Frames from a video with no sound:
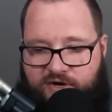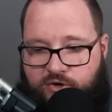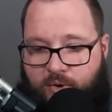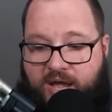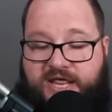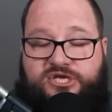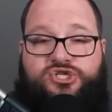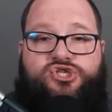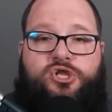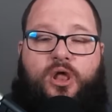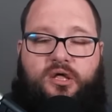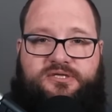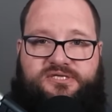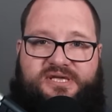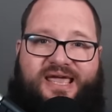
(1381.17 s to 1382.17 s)
that really
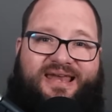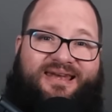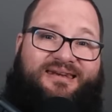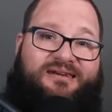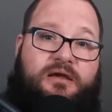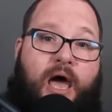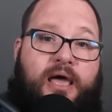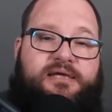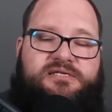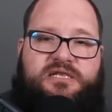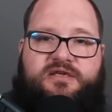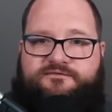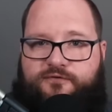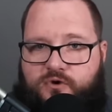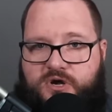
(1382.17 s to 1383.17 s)
slots in
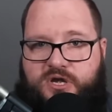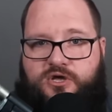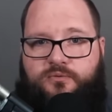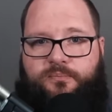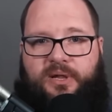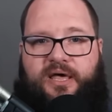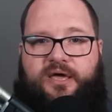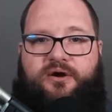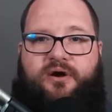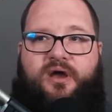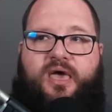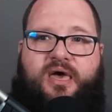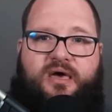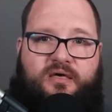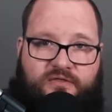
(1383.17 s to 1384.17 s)
nicely for a new
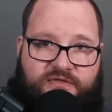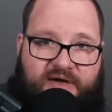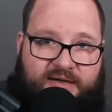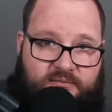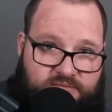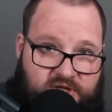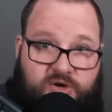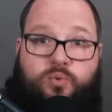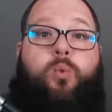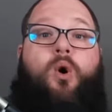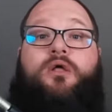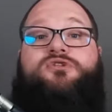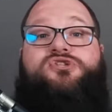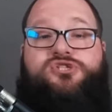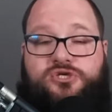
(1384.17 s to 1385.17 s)
player that
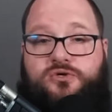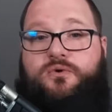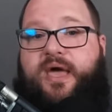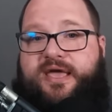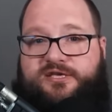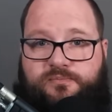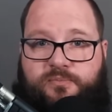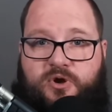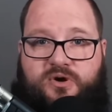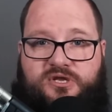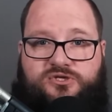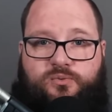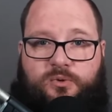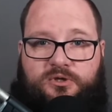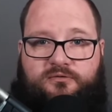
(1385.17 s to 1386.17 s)
wants to
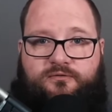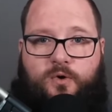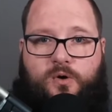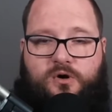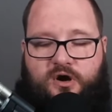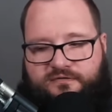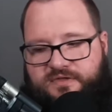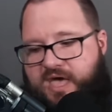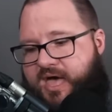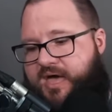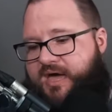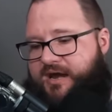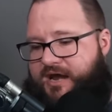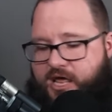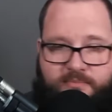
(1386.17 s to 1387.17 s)
experience World of Warcraft.
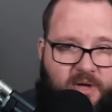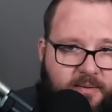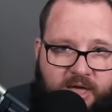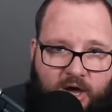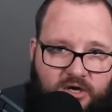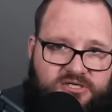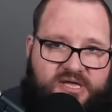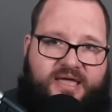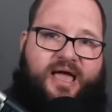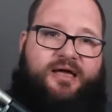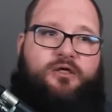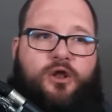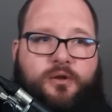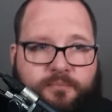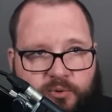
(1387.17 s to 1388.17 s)
Now you may be asking,
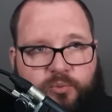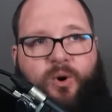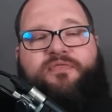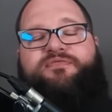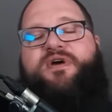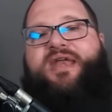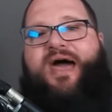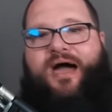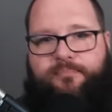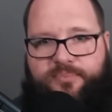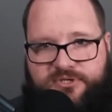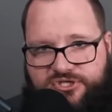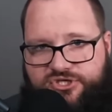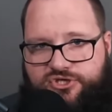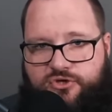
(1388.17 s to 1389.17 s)
Akalon, but what then
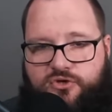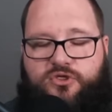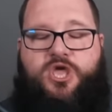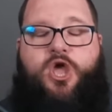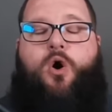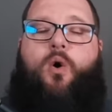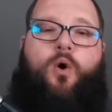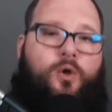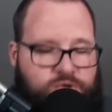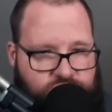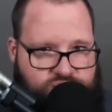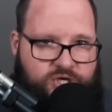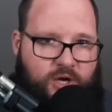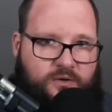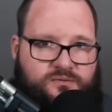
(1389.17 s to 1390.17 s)
happens to the
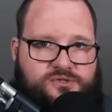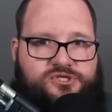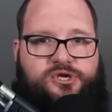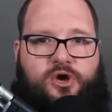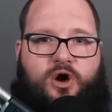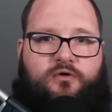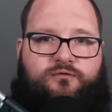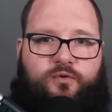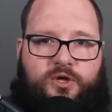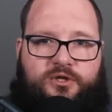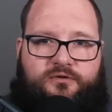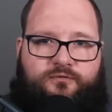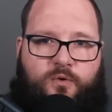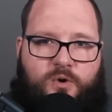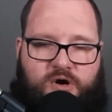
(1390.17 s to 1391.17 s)
old zones of
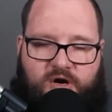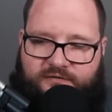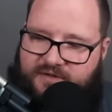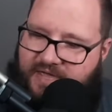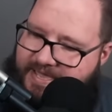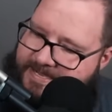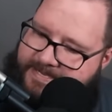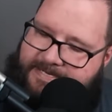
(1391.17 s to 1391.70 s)
World of Warcraft?